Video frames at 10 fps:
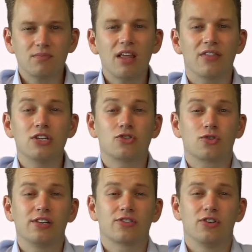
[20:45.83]
These
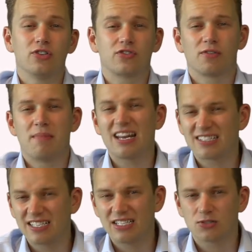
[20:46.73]
trees are used for
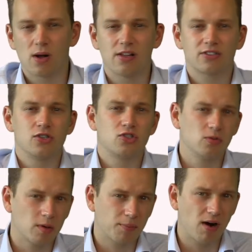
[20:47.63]
medicine as well as
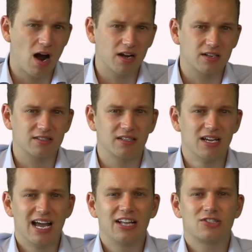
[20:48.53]
consumer products, and
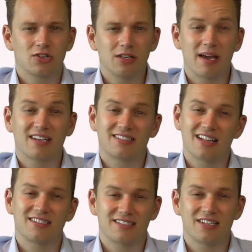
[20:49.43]
it certainly makes
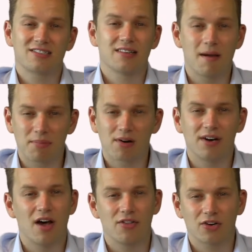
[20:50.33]
sense since lumber
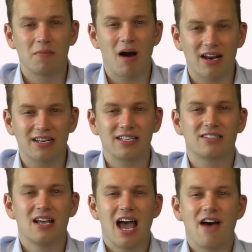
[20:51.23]
and other commodities
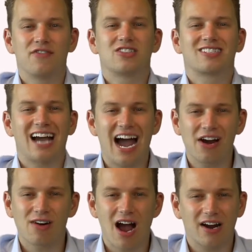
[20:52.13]
have
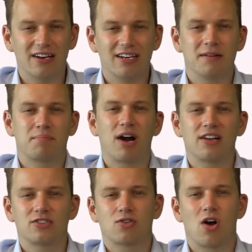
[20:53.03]
skyrocketed in
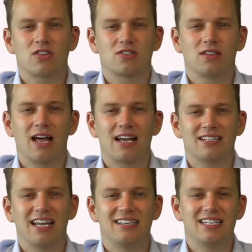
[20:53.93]
price across the last
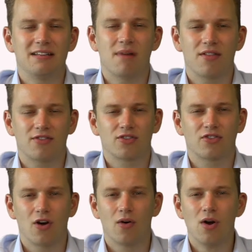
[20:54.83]
eighteen months or
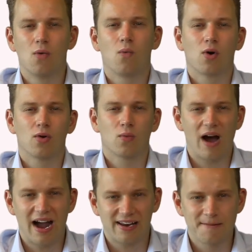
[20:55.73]
so
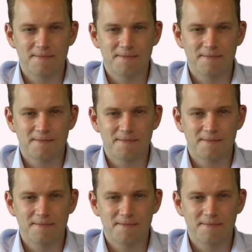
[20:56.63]
worldwide.